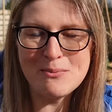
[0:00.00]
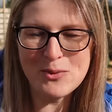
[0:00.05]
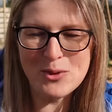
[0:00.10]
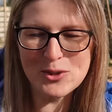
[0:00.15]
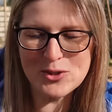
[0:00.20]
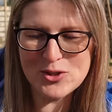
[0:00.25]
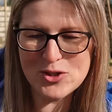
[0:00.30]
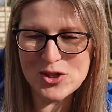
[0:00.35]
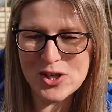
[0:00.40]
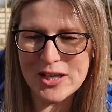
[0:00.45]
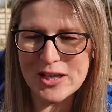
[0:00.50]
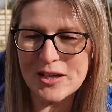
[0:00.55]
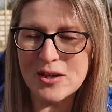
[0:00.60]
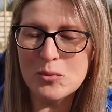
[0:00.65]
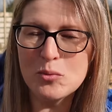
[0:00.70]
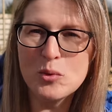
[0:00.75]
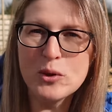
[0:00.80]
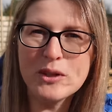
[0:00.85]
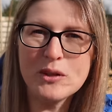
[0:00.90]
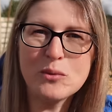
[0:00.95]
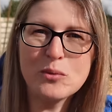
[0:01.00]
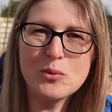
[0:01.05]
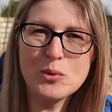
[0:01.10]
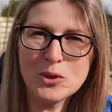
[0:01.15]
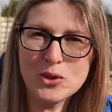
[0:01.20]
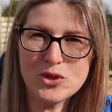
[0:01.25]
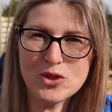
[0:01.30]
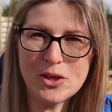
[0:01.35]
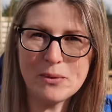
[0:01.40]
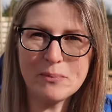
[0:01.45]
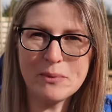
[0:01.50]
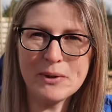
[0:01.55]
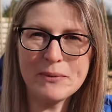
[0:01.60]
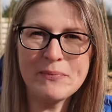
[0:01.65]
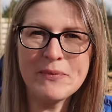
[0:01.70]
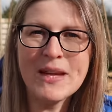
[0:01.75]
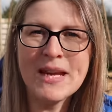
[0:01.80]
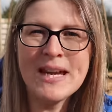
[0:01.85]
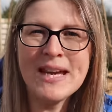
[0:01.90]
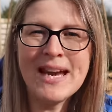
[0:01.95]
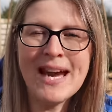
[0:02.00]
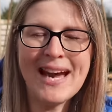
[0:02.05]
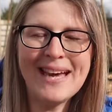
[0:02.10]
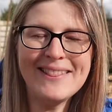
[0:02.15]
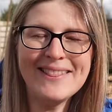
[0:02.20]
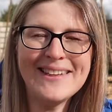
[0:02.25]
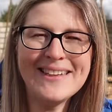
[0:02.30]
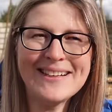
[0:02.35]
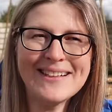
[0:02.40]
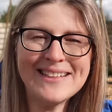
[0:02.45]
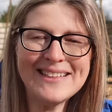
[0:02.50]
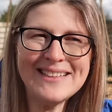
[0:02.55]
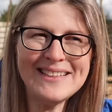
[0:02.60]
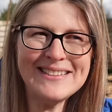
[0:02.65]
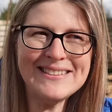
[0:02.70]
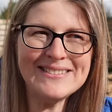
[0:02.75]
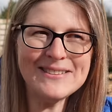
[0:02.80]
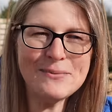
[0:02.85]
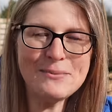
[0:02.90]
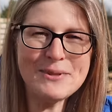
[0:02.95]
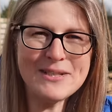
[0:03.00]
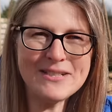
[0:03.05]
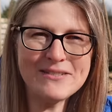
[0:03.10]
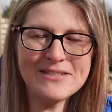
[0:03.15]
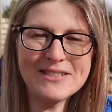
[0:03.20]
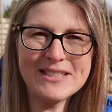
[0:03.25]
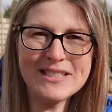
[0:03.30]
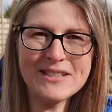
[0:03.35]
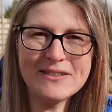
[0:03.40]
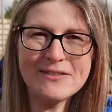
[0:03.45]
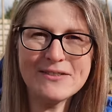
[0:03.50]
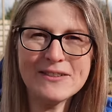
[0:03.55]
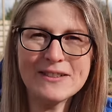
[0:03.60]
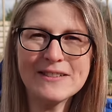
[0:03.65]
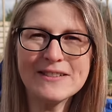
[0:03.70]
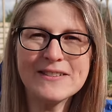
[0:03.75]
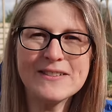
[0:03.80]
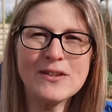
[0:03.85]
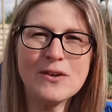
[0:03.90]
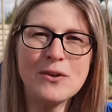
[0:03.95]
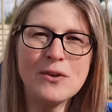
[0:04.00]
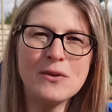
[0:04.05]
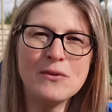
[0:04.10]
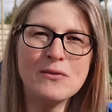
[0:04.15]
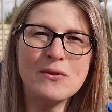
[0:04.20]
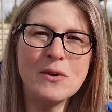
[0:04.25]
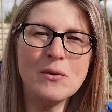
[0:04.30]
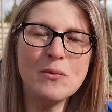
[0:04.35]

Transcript: mulching with wood chip and there is a bit of a difference of